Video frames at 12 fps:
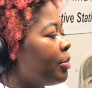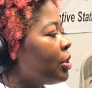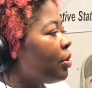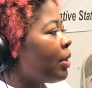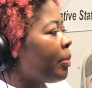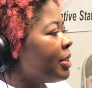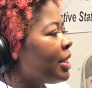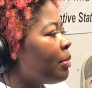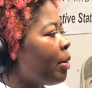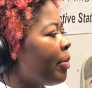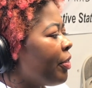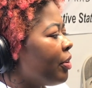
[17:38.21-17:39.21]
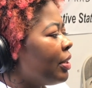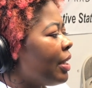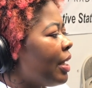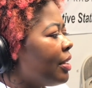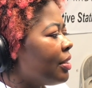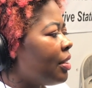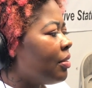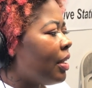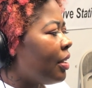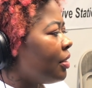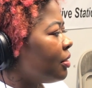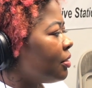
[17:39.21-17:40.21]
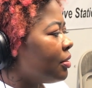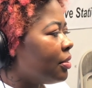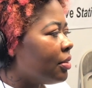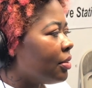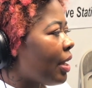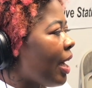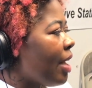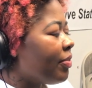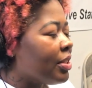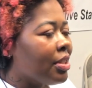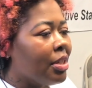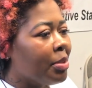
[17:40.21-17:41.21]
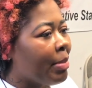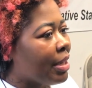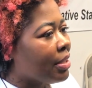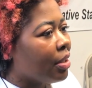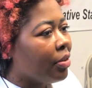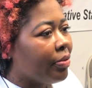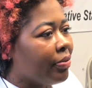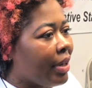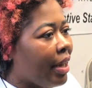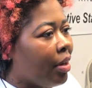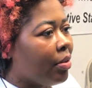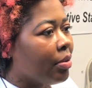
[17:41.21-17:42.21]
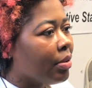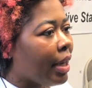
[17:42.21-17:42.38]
So I be telling my mother a lot now, like, I have to teach myself now.